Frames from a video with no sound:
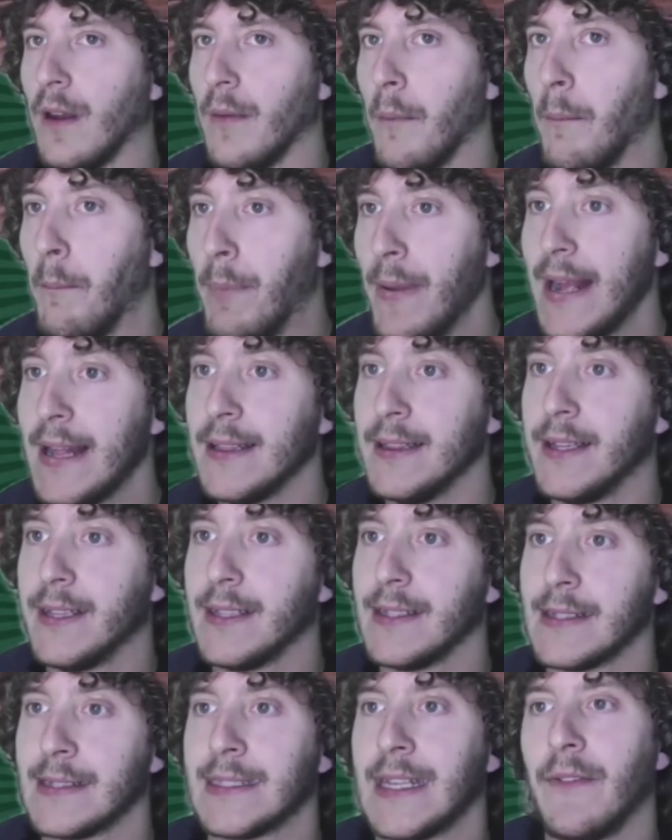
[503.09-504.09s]
build
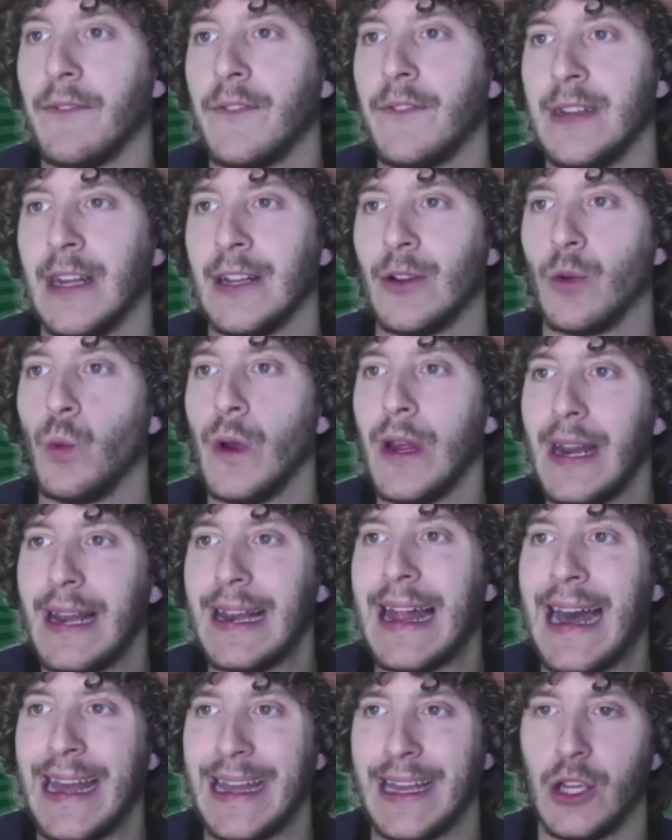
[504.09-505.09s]
something that we
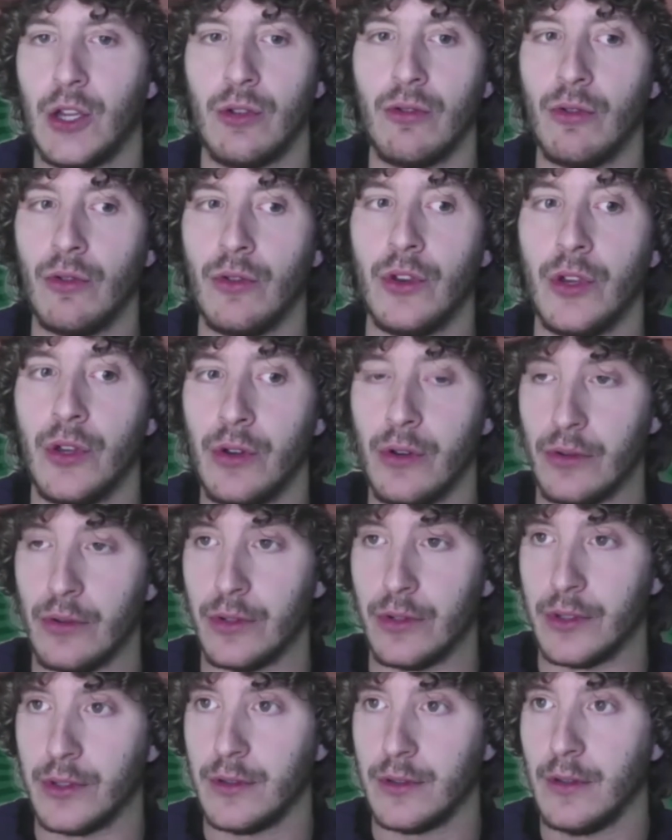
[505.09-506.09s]
like to
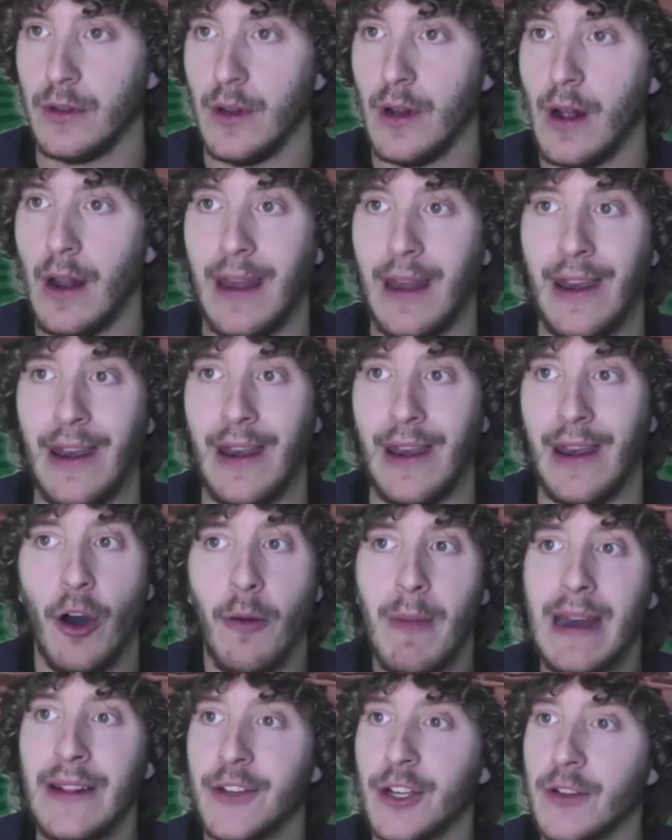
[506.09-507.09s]
use, no matter of